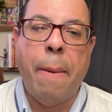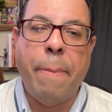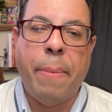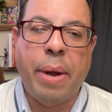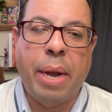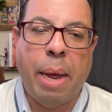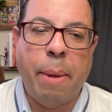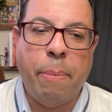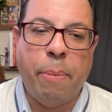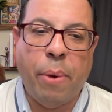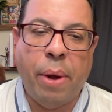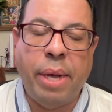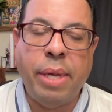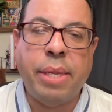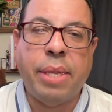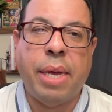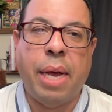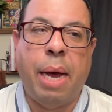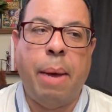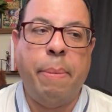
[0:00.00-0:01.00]
But I
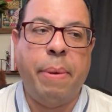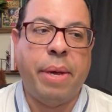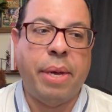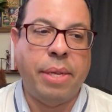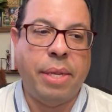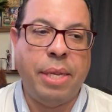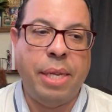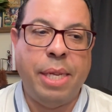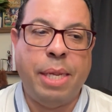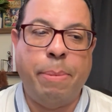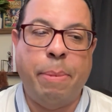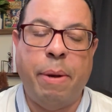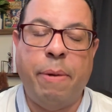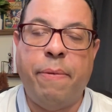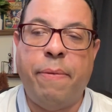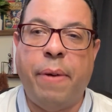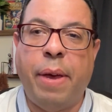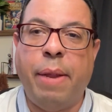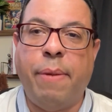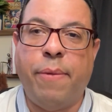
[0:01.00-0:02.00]
praise God because he's
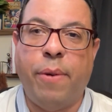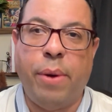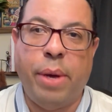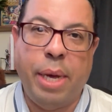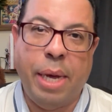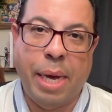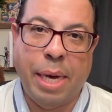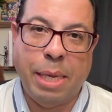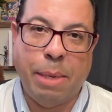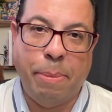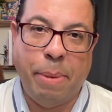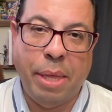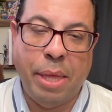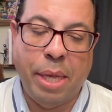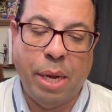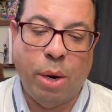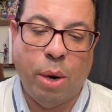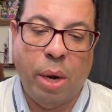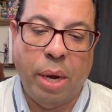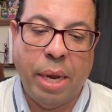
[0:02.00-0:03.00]
been faithful. He has been
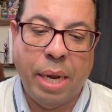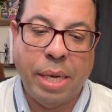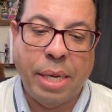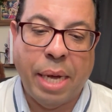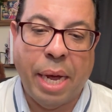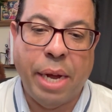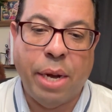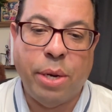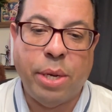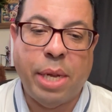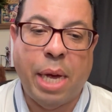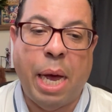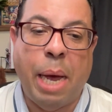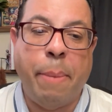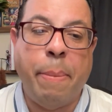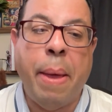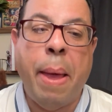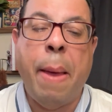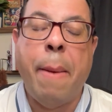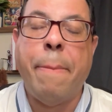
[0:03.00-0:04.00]
there the entire
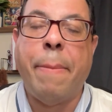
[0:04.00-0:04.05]
time.